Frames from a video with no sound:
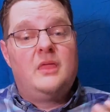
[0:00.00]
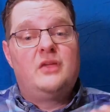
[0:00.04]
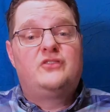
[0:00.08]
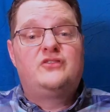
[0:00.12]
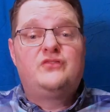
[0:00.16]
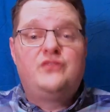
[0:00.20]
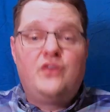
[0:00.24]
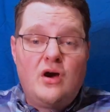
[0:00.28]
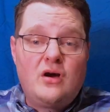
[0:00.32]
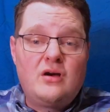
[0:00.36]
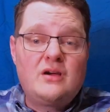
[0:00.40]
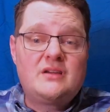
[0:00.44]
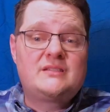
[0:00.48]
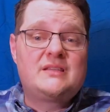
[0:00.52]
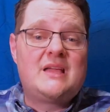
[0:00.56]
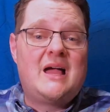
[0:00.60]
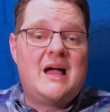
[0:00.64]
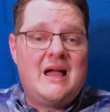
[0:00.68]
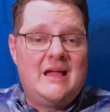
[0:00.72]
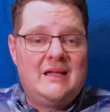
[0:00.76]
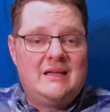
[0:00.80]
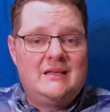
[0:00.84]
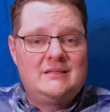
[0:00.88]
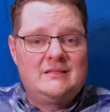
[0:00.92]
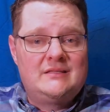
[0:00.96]
As far as
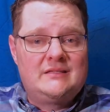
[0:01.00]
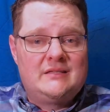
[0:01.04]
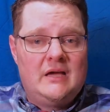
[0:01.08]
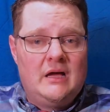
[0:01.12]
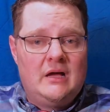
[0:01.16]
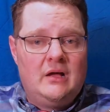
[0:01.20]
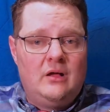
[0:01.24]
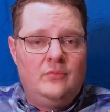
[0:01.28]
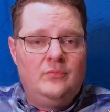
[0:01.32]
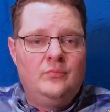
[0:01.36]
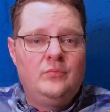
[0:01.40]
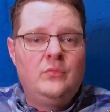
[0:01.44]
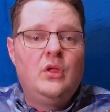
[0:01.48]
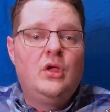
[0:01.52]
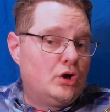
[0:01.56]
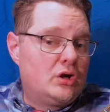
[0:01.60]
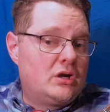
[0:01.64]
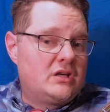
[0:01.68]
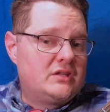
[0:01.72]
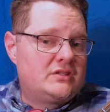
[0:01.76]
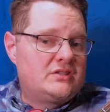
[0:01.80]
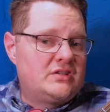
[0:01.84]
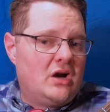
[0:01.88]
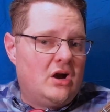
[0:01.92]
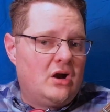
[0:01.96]
I can tell,
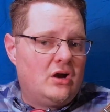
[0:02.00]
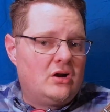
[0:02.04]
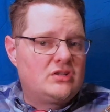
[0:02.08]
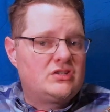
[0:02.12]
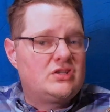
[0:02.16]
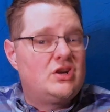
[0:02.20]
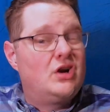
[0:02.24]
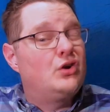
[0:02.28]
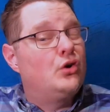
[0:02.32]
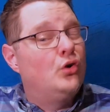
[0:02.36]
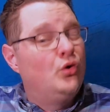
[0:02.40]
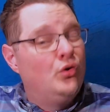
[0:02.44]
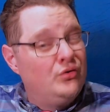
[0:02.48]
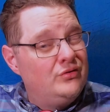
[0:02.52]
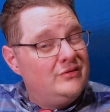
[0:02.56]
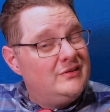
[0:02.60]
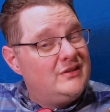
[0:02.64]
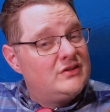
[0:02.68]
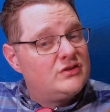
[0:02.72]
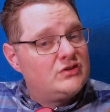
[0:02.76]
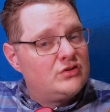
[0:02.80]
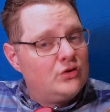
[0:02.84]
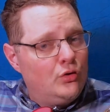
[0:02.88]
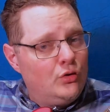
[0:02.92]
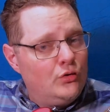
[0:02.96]
EART guitars are
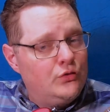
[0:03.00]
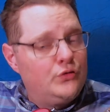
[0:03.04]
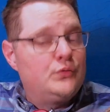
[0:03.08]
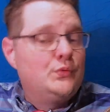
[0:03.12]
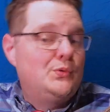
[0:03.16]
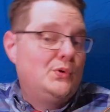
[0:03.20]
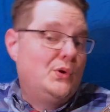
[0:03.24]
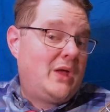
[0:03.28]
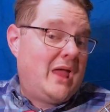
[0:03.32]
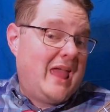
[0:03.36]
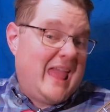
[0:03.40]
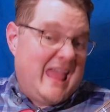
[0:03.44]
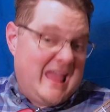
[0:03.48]
only sold through